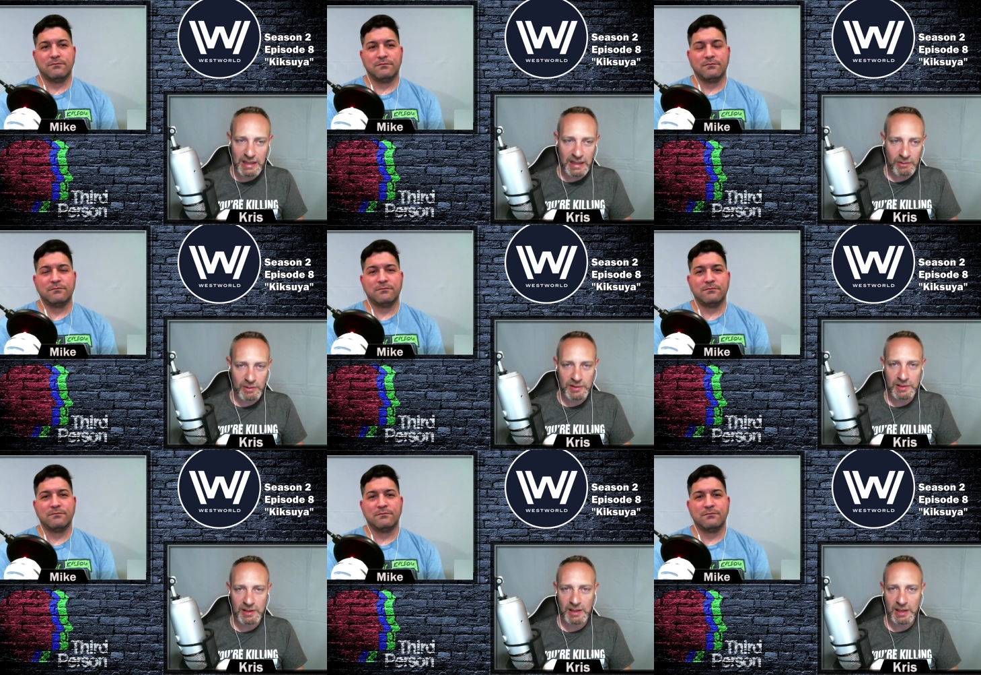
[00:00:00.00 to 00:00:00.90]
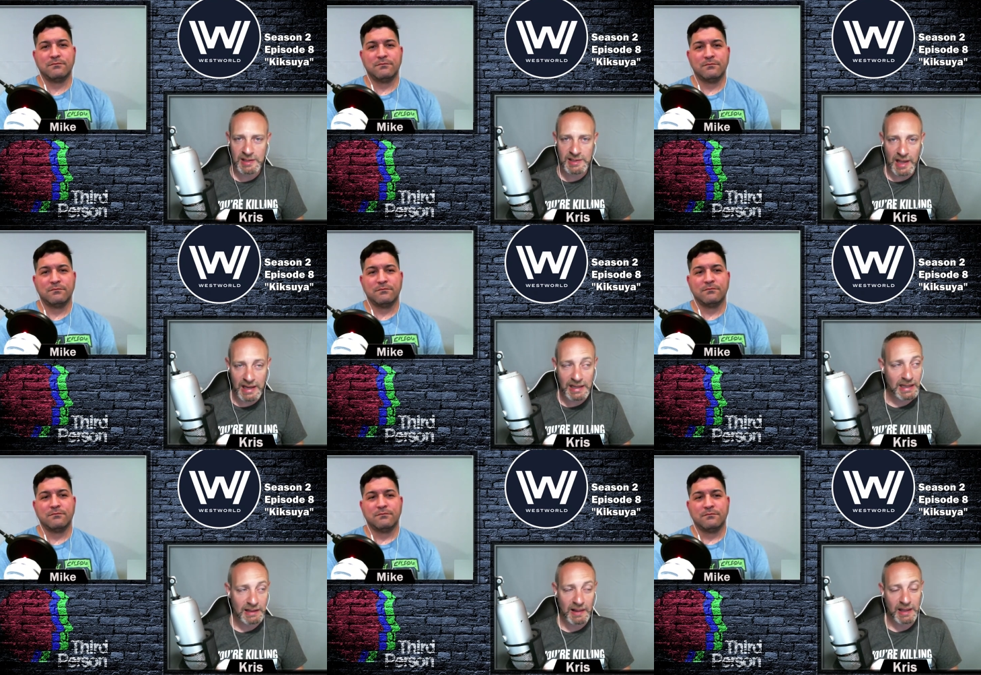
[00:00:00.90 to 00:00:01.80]
Speaker 1: It was
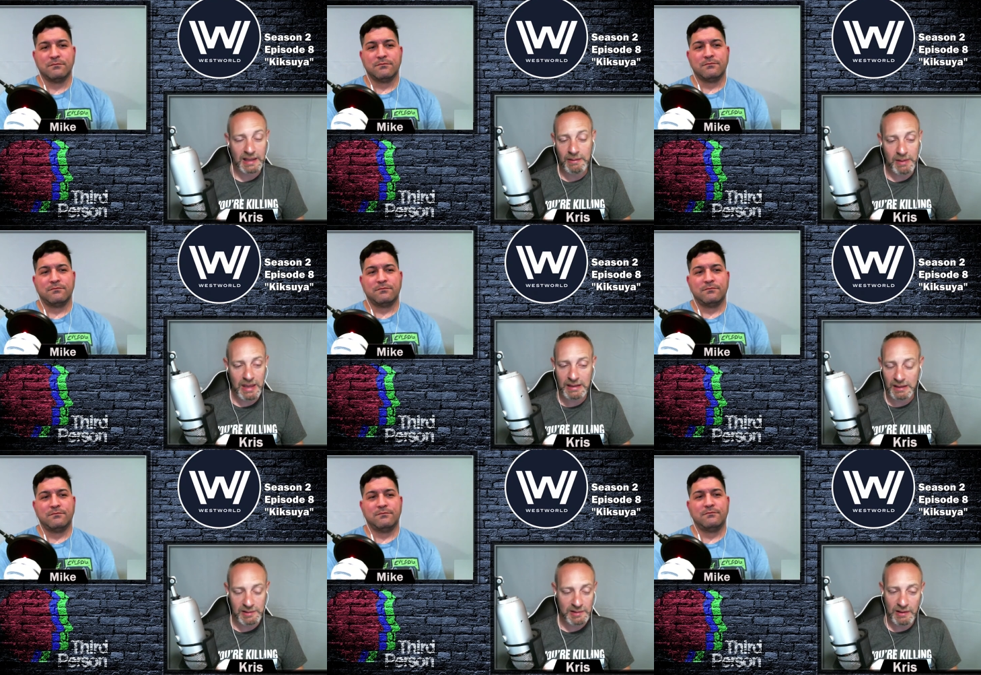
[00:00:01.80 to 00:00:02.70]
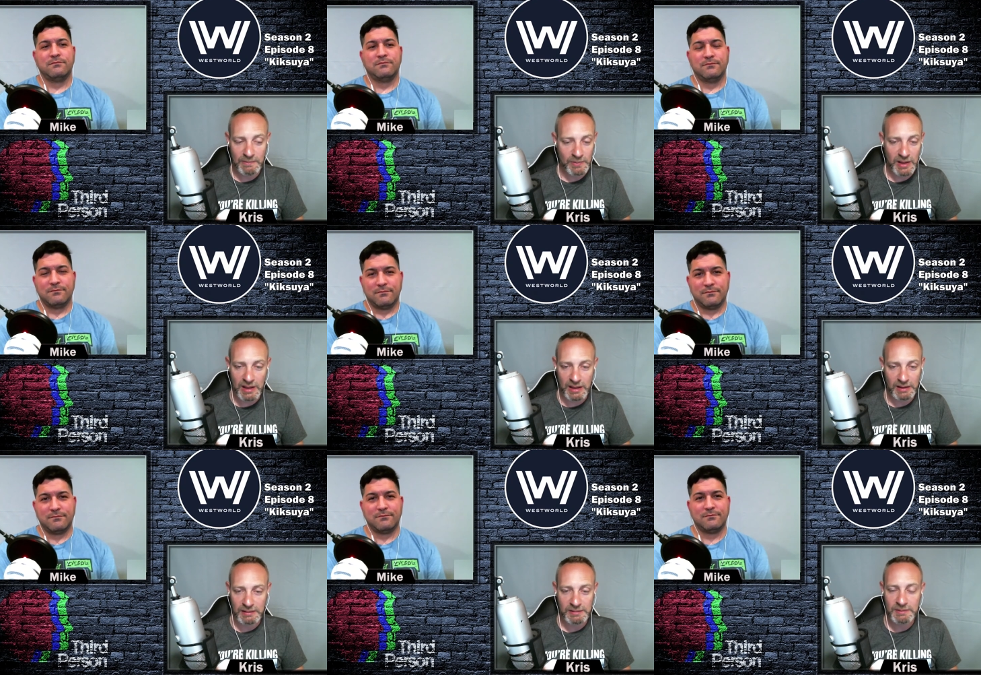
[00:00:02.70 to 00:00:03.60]
exciting. Like a uh, man, I just know it,
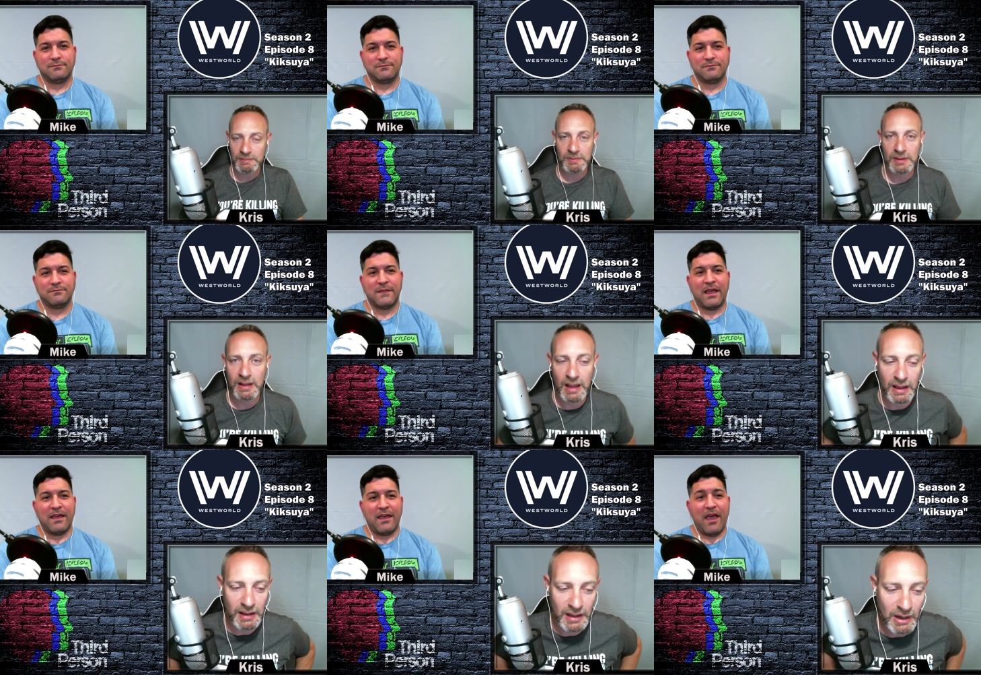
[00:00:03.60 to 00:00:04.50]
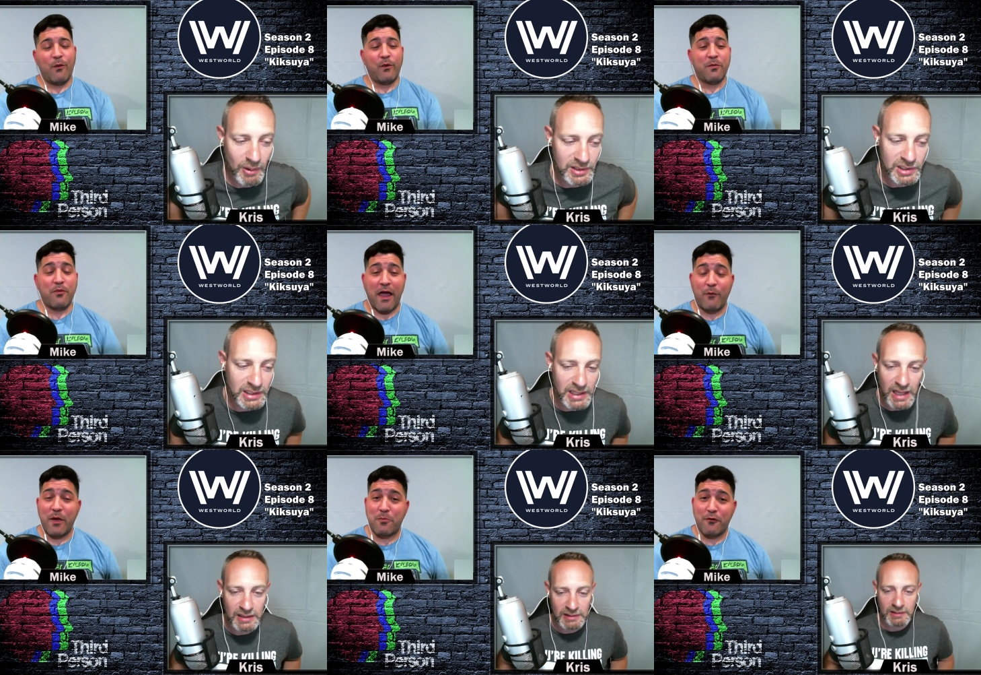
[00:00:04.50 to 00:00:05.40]
it's. I gotta and watch we, it
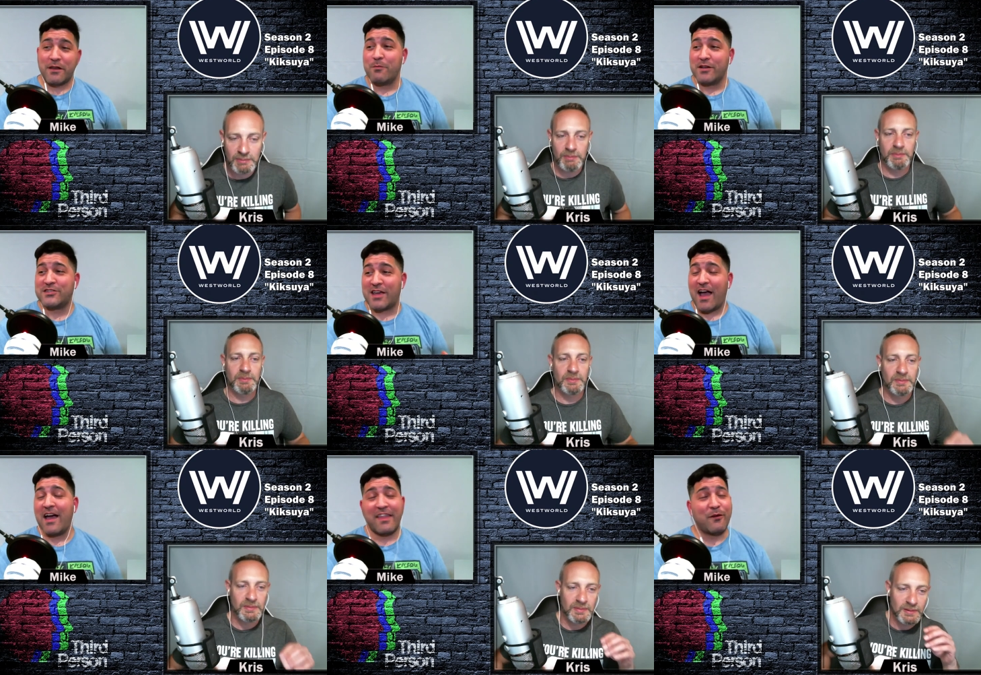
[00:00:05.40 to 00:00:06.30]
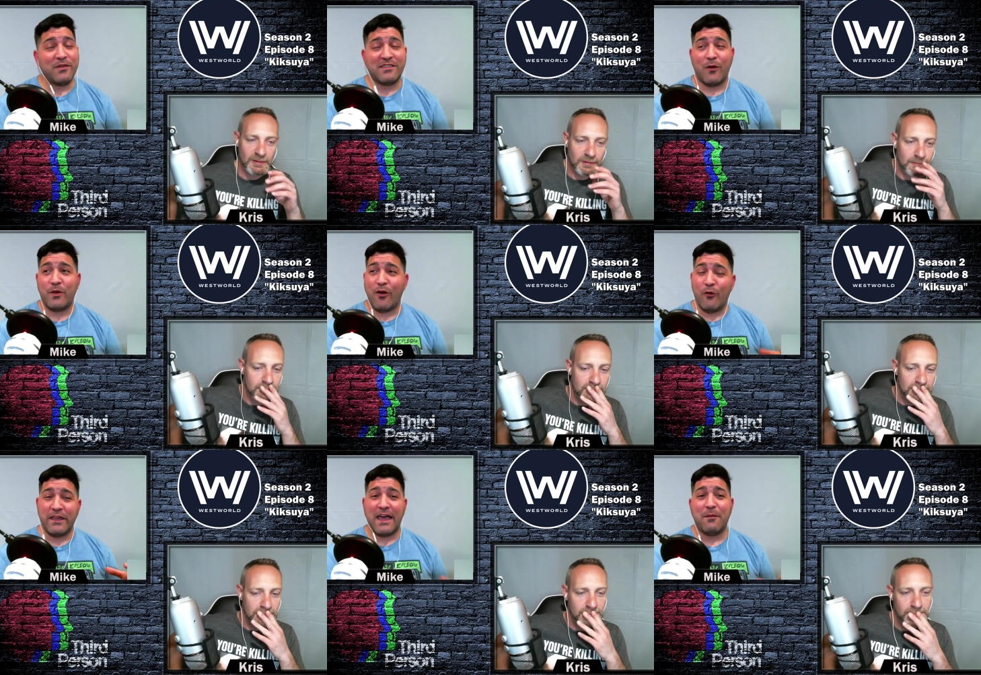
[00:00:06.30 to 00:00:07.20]
again.
Speaker 2: pretty much got like we said, we
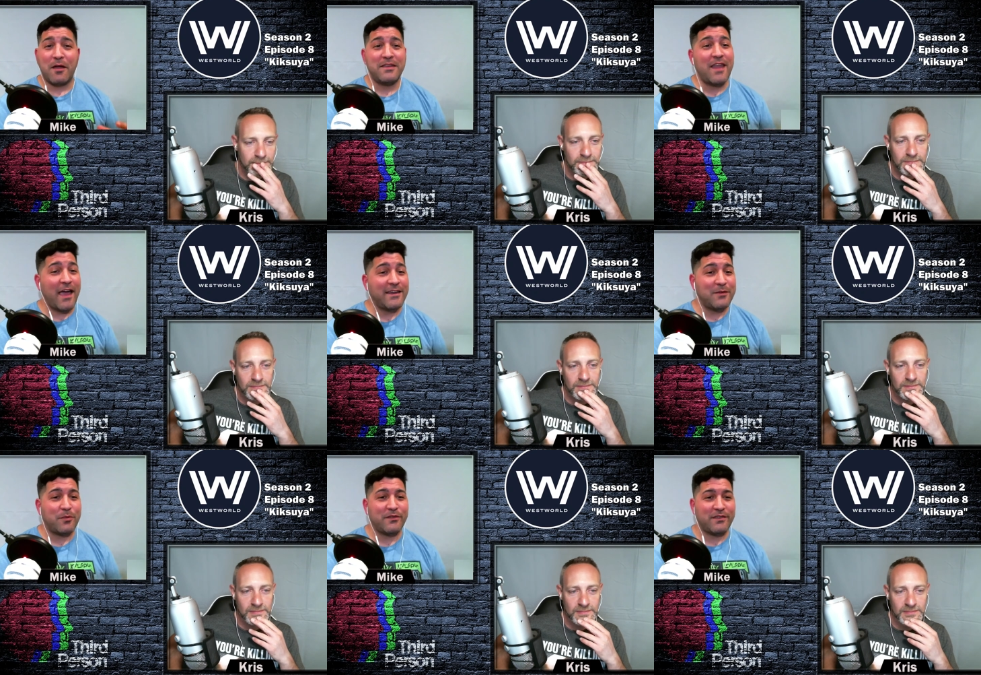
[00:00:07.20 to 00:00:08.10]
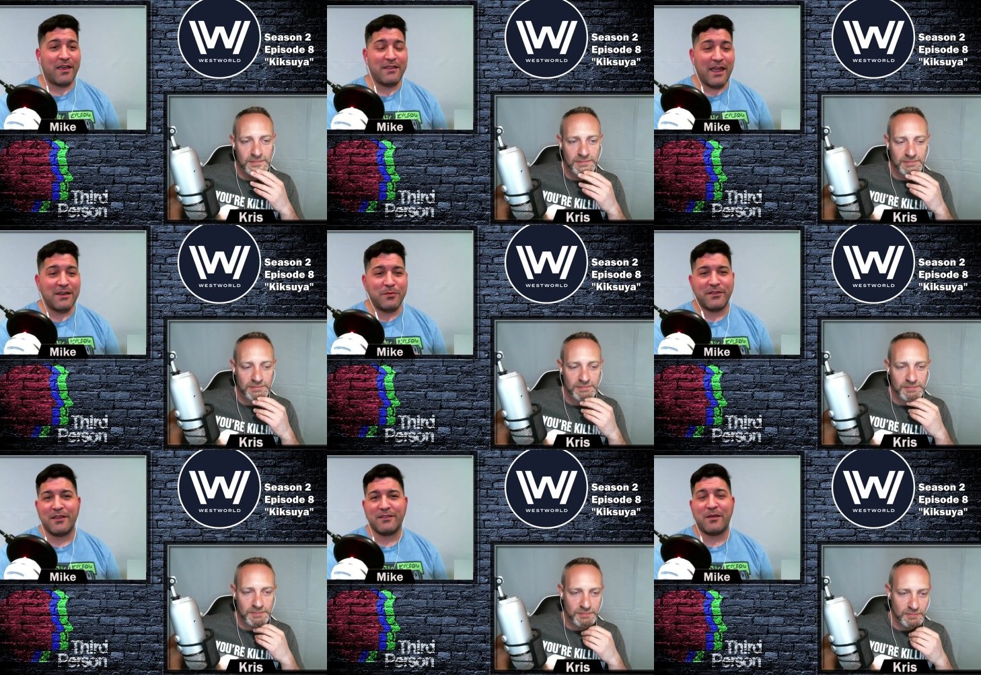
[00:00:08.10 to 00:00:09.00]
only got about ninety percent. Ninety
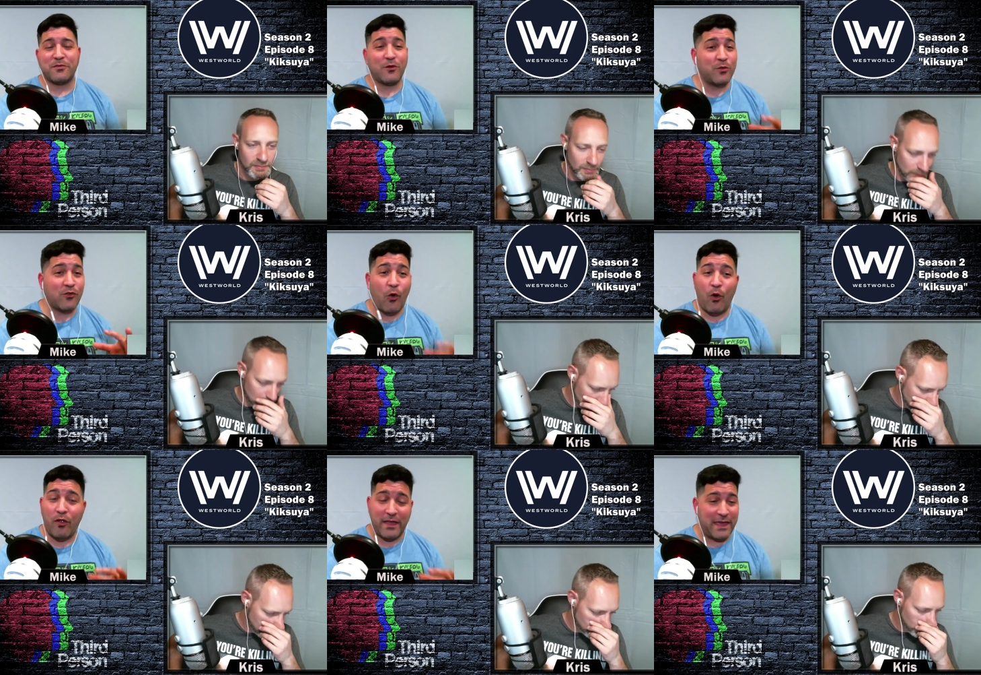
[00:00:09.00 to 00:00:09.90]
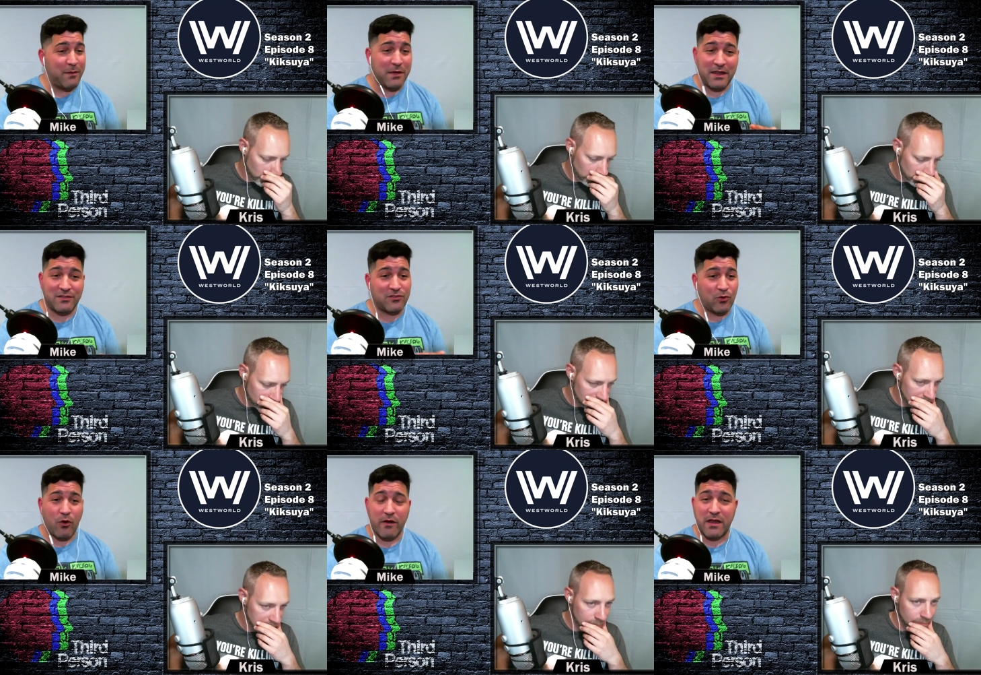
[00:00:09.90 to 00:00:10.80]
percent of this episode was all him and his
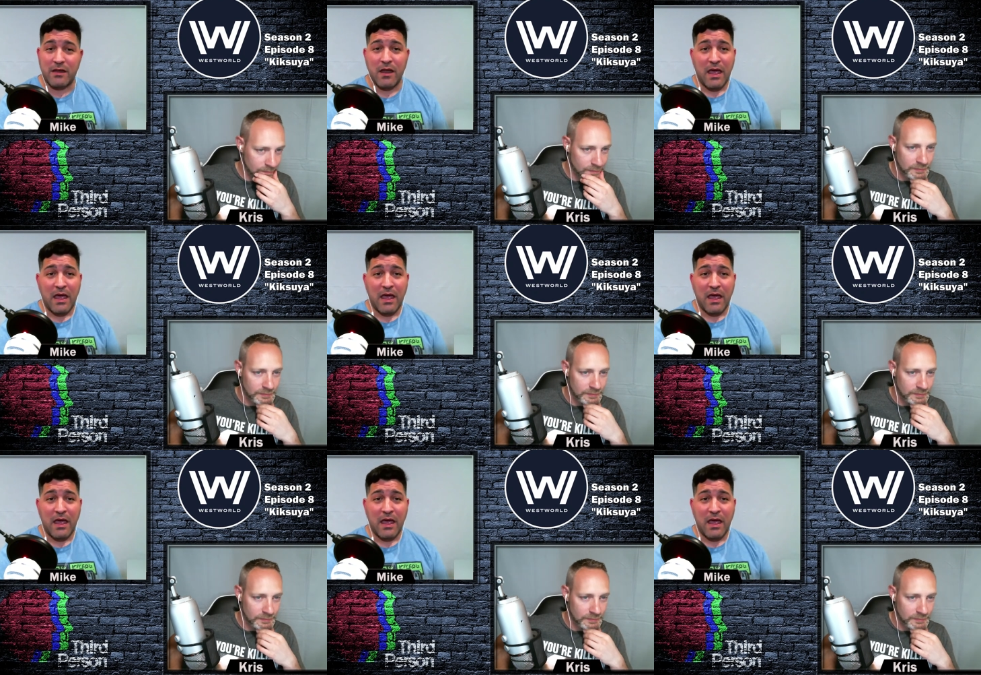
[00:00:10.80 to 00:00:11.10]
story, and